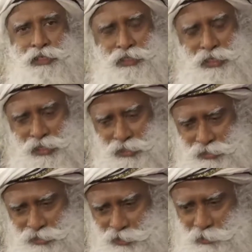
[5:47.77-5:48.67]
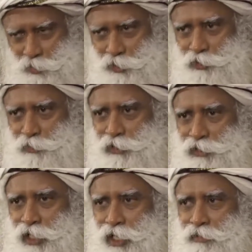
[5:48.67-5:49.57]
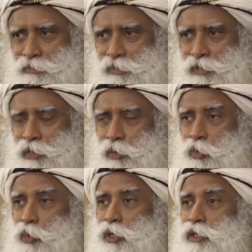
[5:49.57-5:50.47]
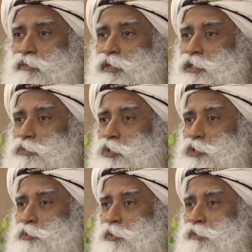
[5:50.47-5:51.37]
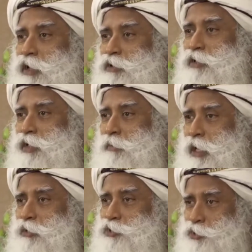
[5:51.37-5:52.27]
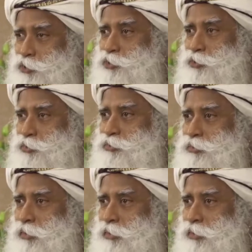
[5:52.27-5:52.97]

at the earliest possible time, whatever is most profound about you,